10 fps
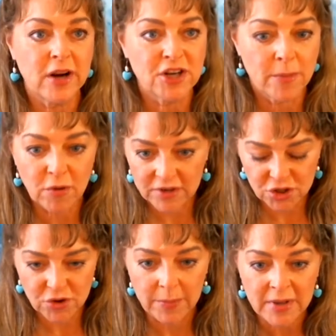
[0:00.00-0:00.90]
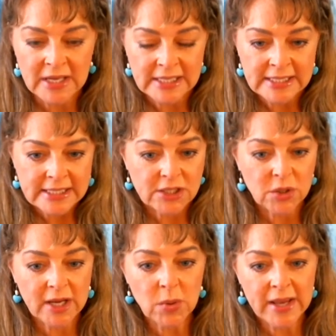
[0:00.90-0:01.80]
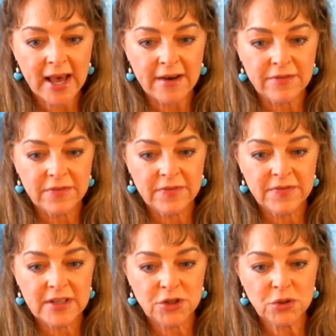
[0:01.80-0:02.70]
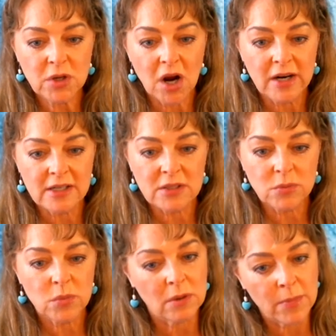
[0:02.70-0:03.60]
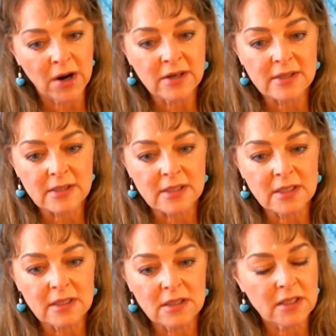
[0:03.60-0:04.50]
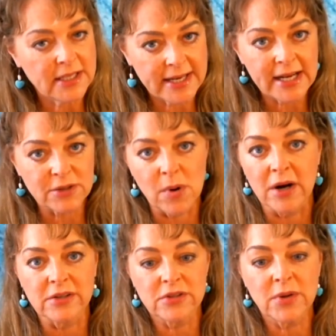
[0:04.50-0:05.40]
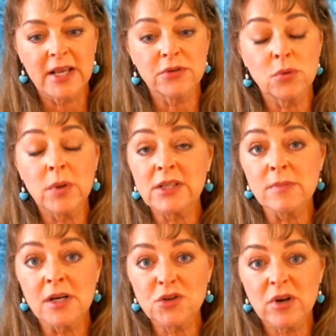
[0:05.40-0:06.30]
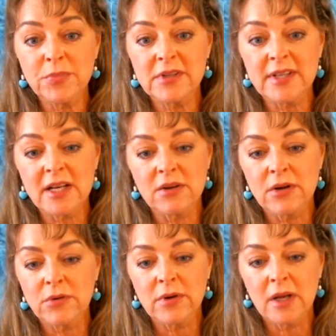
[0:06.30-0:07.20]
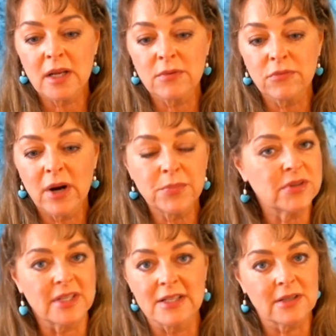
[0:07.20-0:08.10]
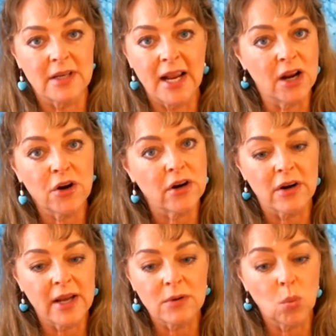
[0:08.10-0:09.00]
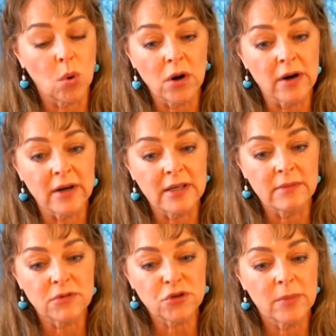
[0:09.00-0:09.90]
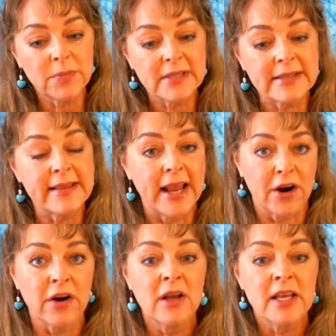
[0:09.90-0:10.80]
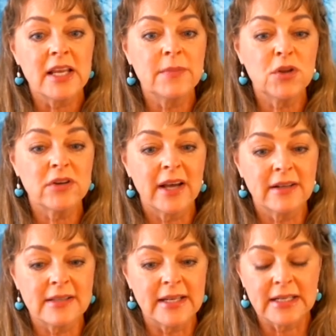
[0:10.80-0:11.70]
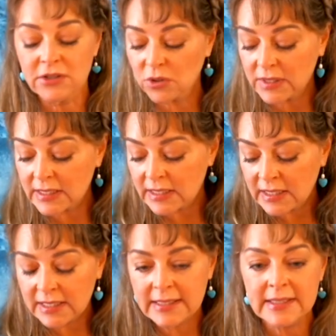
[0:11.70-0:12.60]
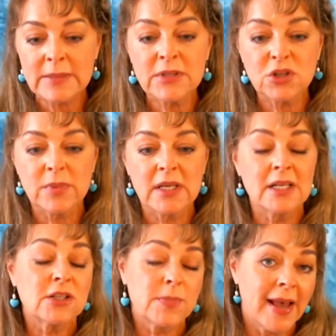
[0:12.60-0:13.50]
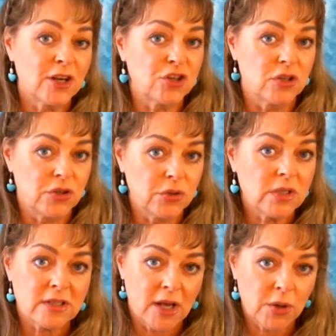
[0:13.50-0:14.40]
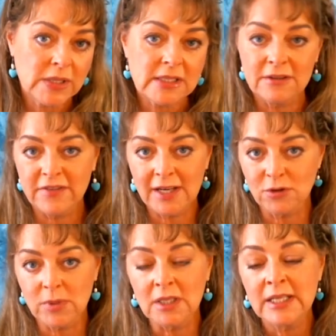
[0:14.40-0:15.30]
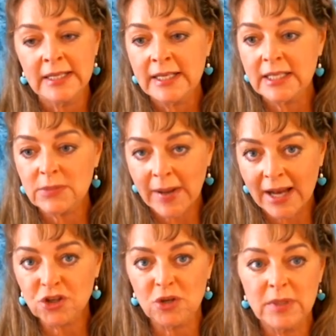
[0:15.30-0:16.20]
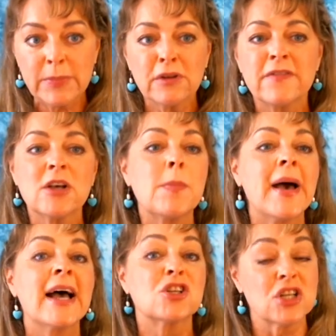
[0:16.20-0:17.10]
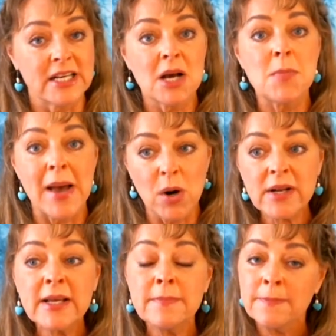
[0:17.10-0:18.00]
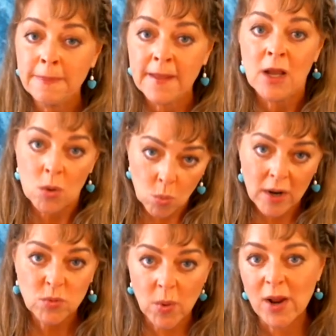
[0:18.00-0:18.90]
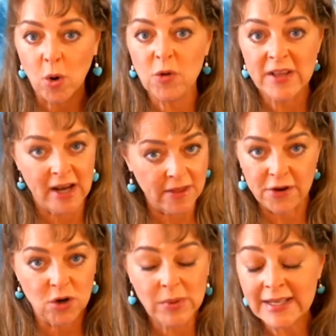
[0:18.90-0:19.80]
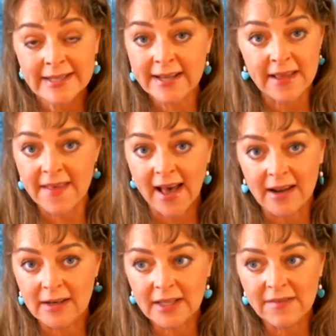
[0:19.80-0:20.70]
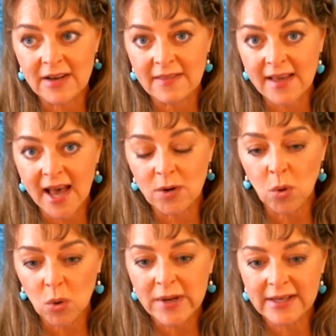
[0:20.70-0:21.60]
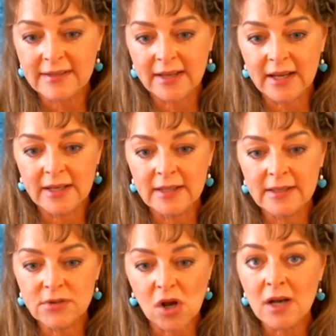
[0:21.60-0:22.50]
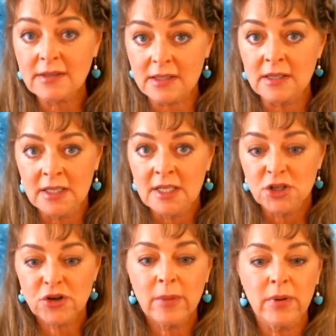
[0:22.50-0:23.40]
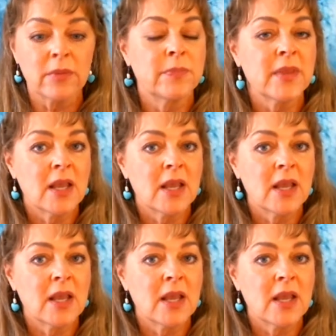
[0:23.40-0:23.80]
I jump over to Trump. So here we have the two cards. Well, Mars, he takes Mars. Okay, so what's Mars representing? It represents anger and war, and Trump is there in the United States. So he seems to be in his passion too. It's not always unfavorable. It's passion. People feel passionate about him one way or the other. We can say that and leave it at that, or we can say he's causing trouble.